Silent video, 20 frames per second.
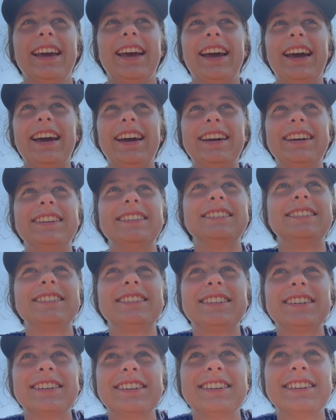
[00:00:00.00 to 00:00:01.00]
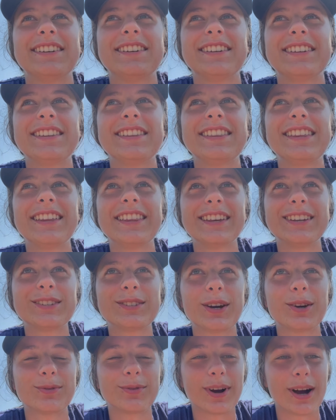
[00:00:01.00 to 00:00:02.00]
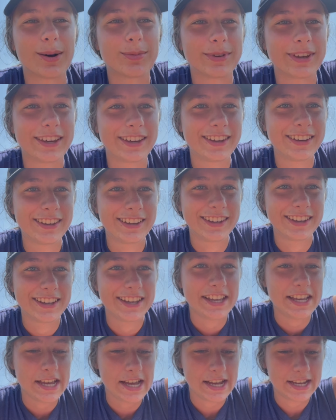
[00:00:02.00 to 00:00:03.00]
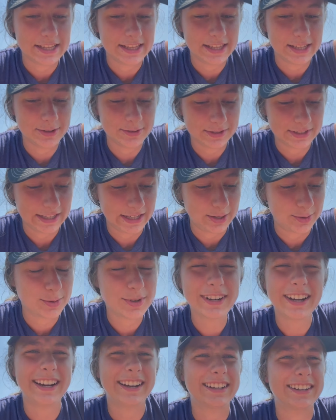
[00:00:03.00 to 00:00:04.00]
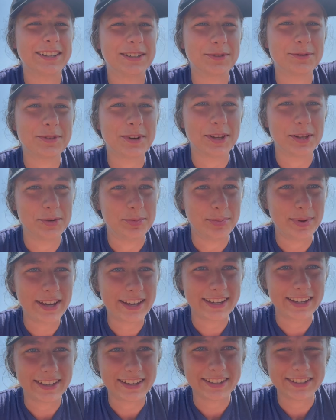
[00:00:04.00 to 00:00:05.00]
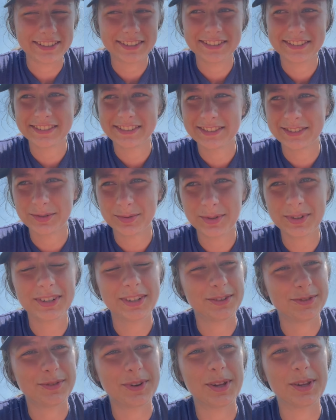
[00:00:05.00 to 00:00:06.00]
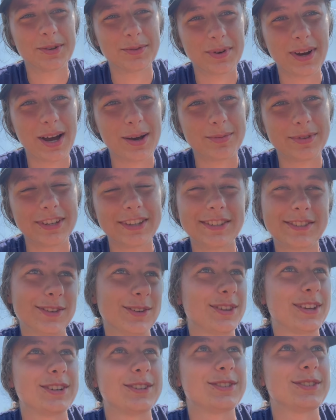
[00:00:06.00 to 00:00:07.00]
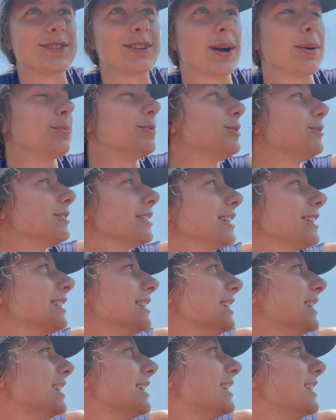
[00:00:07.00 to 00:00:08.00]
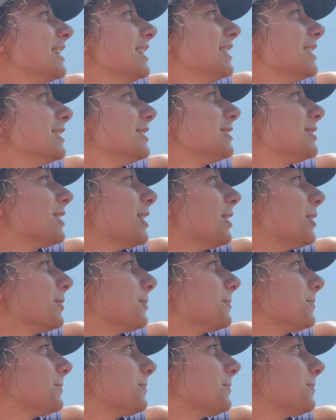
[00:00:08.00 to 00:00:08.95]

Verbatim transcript: and then they saw Robbie and they were like, we're not gonna follow Becca, we're gonna follow Robbie. So they just stopped moving. So